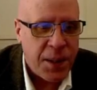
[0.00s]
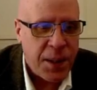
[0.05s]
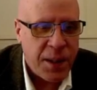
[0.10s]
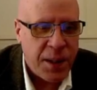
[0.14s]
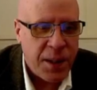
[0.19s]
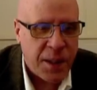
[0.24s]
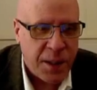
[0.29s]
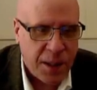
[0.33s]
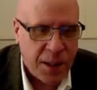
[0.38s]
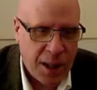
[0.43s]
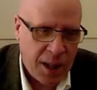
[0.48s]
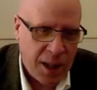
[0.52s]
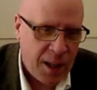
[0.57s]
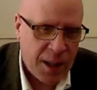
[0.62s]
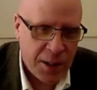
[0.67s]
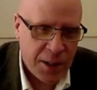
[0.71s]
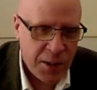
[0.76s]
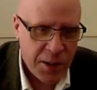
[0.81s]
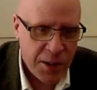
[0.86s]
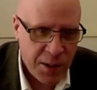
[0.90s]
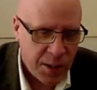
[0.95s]
An odd
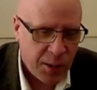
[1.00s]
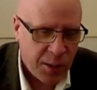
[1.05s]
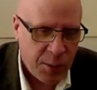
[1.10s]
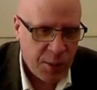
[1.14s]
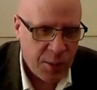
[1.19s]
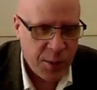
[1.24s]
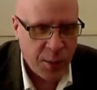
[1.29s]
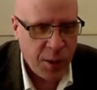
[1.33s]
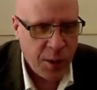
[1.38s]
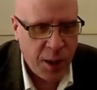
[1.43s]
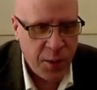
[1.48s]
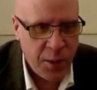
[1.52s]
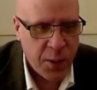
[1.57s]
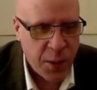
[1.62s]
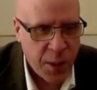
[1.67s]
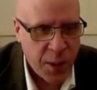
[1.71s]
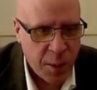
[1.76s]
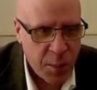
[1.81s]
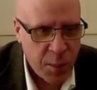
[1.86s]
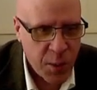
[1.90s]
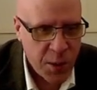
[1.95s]
is the other
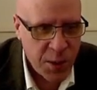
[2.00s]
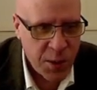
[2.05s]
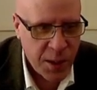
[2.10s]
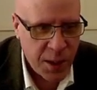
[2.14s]
numbers